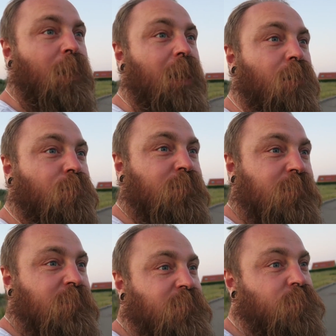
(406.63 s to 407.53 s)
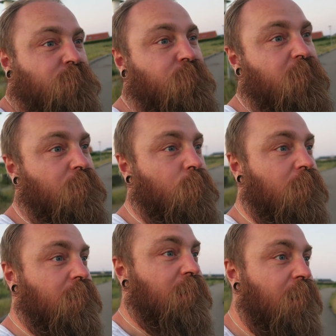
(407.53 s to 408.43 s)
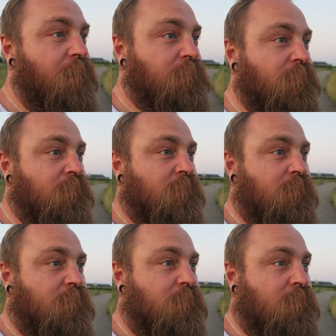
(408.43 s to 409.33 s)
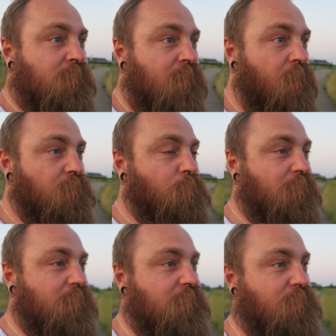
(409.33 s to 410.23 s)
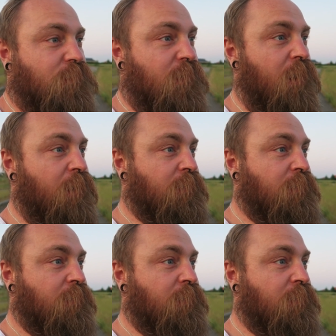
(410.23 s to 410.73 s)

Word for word: Wow, Kristian is so far away. Oh my gosh.